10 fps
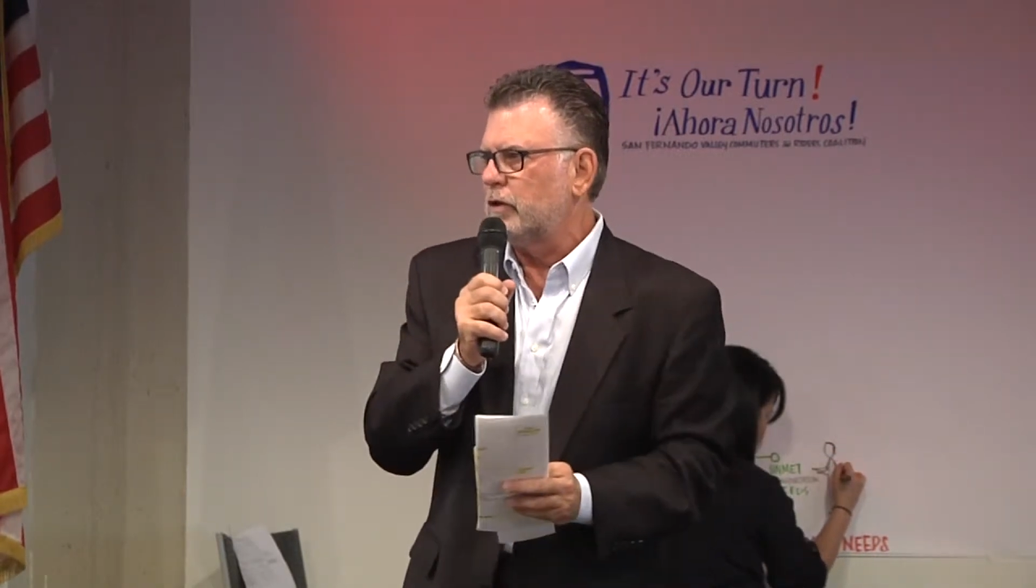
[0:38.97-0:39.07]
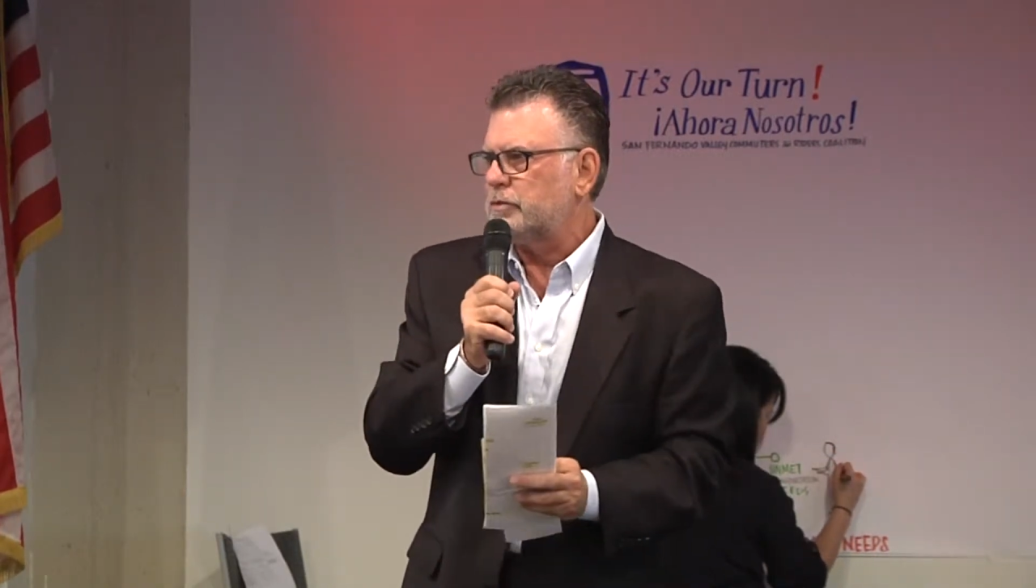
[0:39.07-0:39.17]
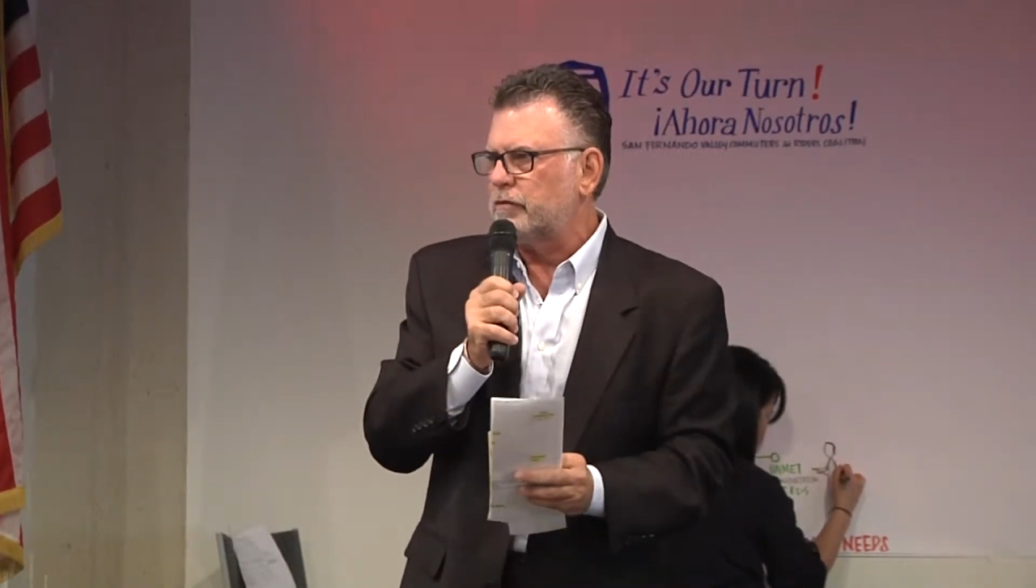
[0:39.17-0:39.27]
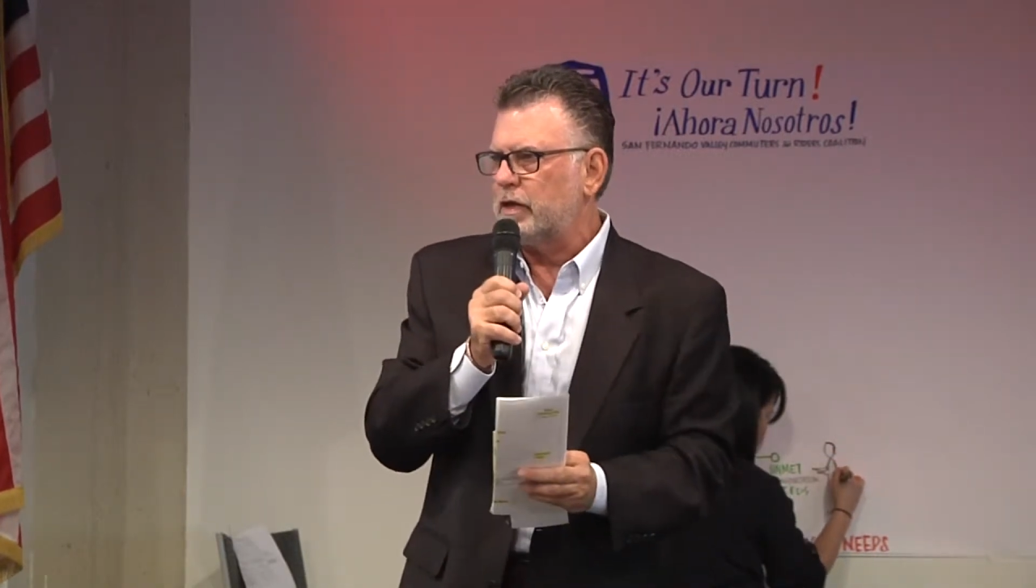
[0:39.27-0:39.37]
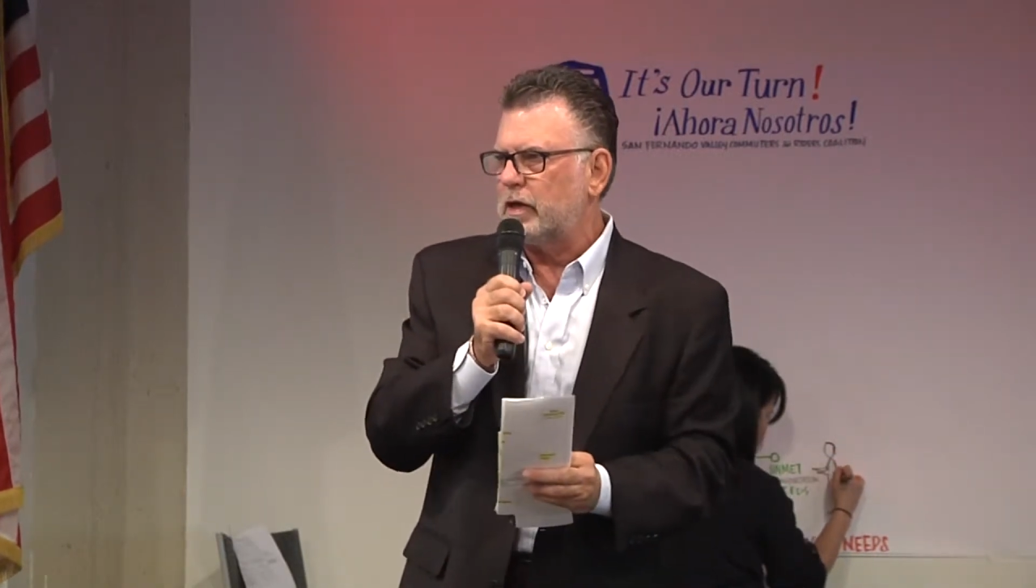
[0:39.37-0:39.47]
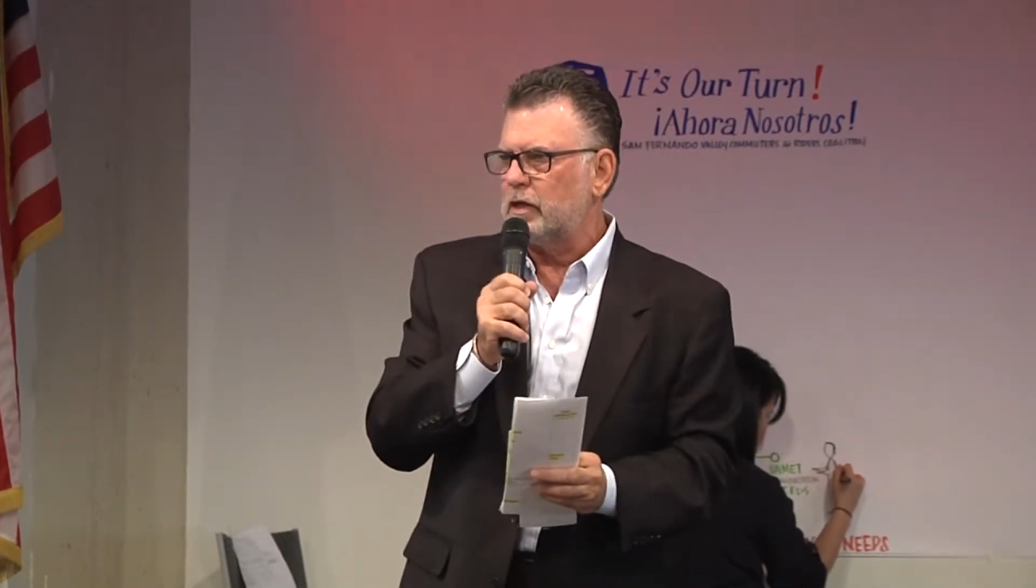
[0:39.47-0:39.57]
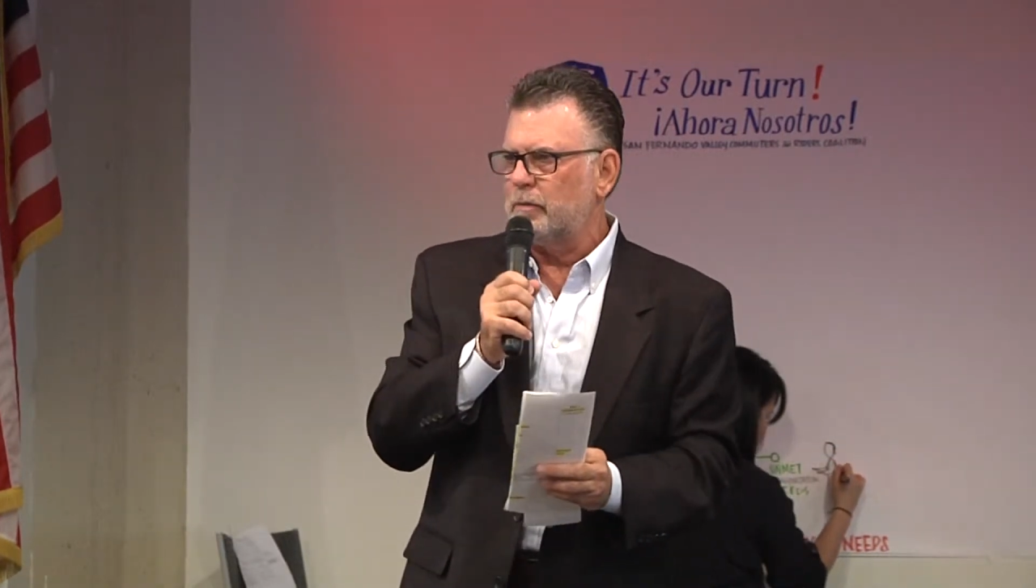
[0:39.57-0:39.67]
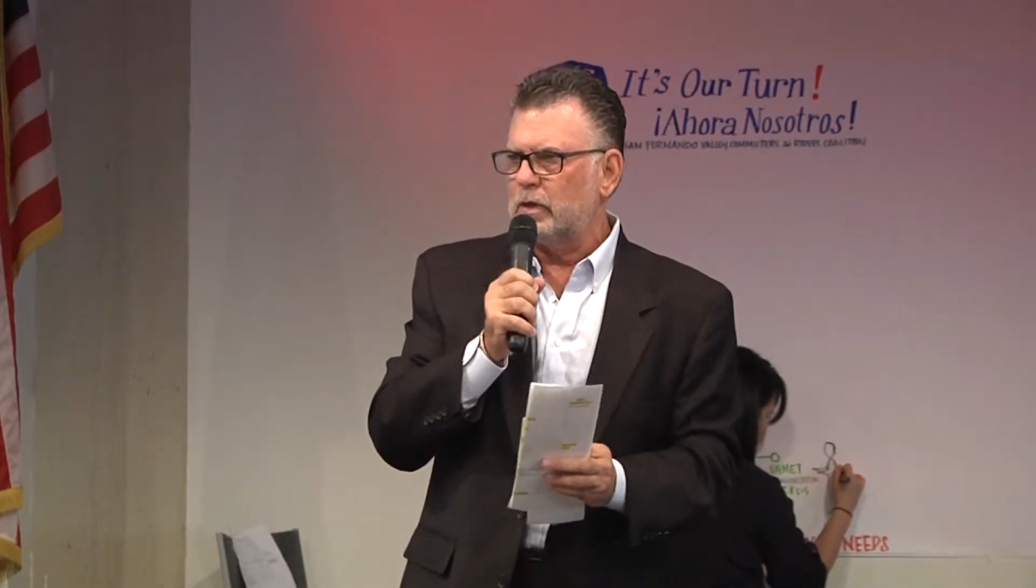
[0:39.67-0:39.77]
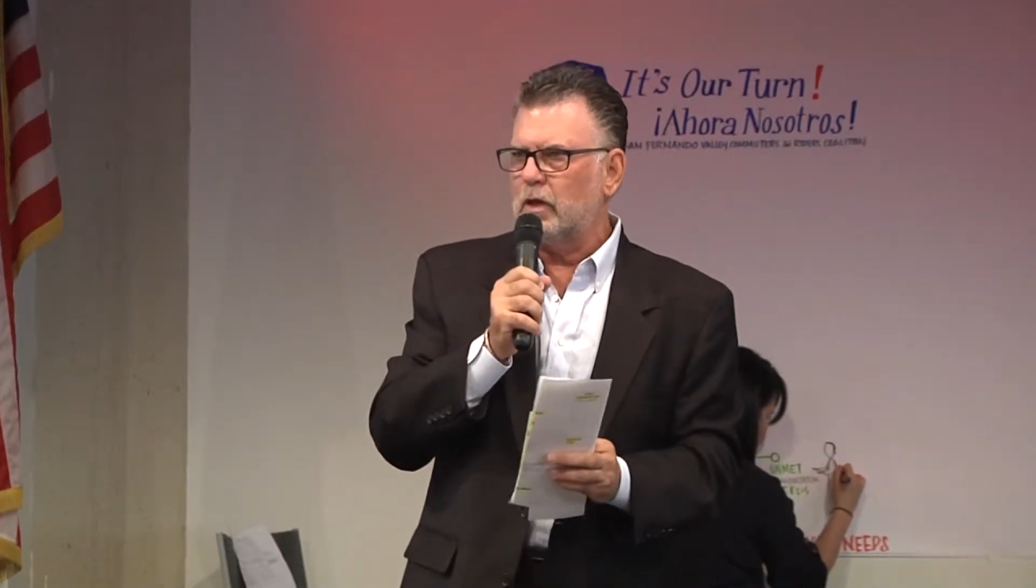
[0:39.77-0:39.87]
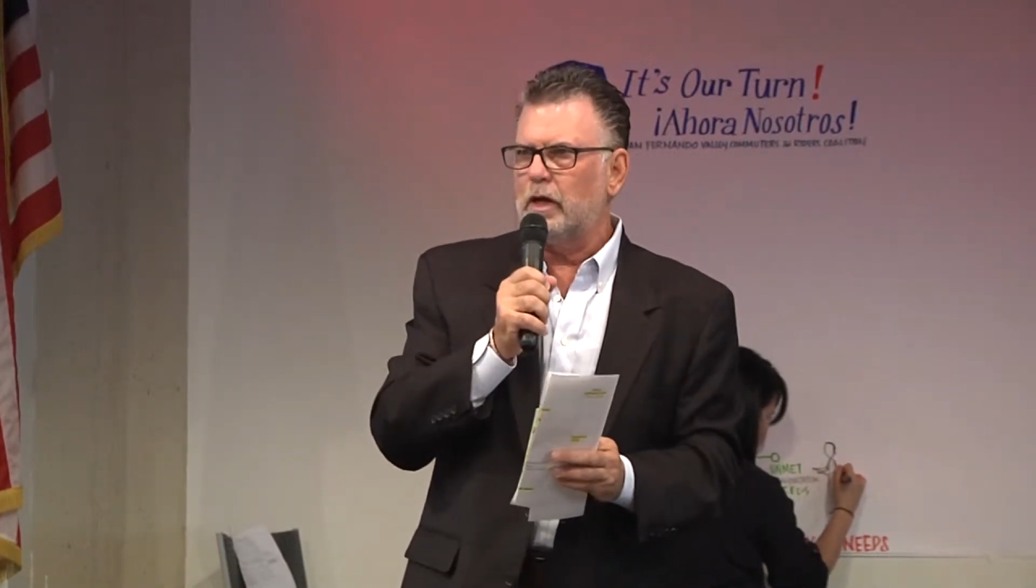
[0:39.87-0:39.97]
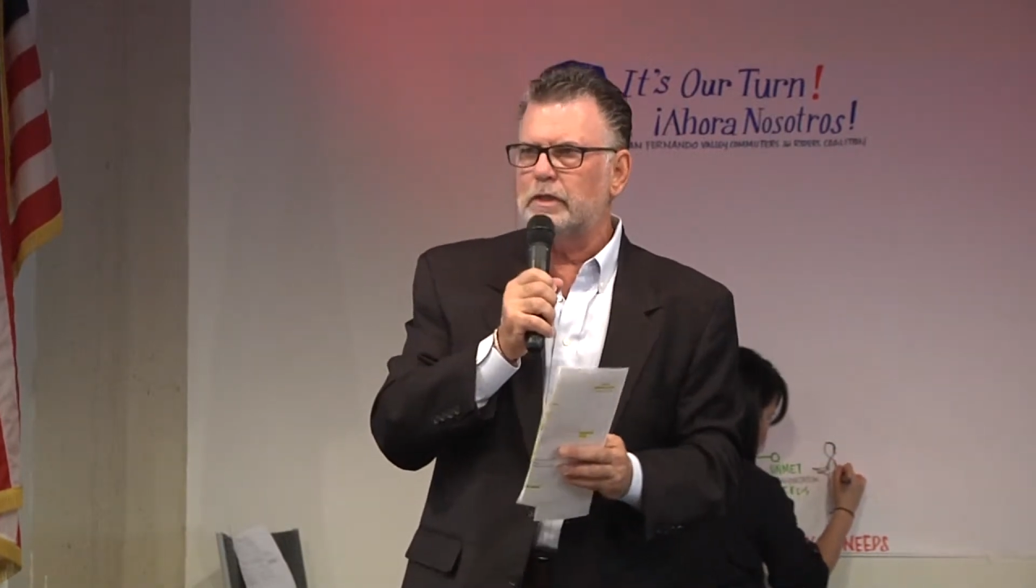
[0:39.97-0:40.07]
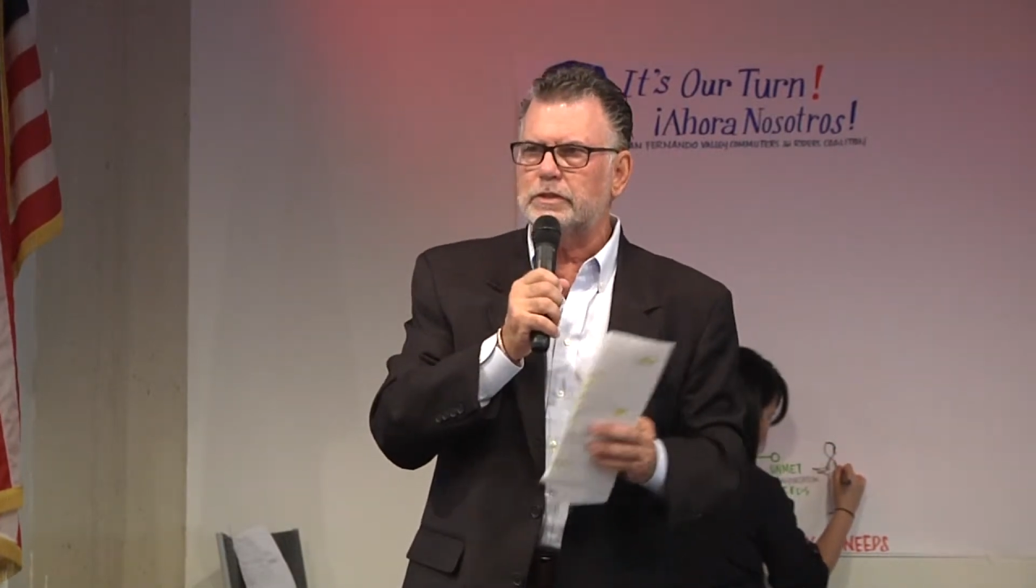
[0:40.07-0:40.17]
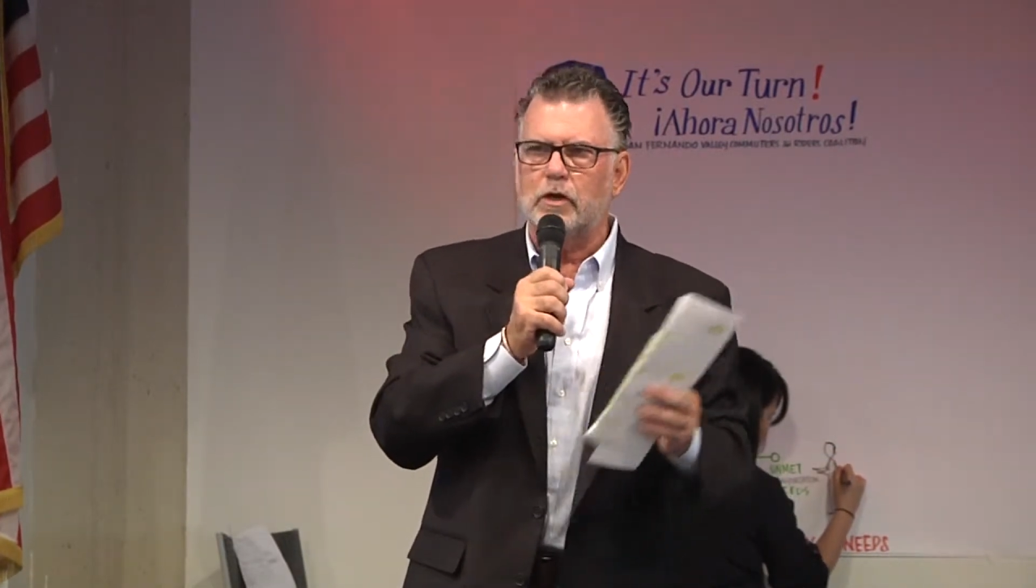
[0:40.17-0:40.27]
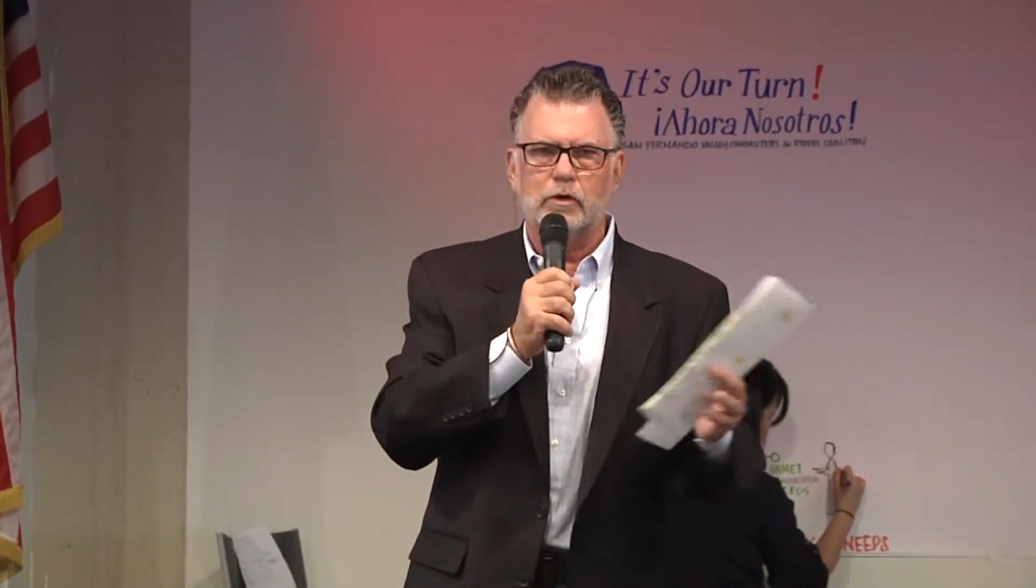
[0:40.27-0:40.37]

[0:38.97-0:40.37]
Phillips with the Economic Alliance,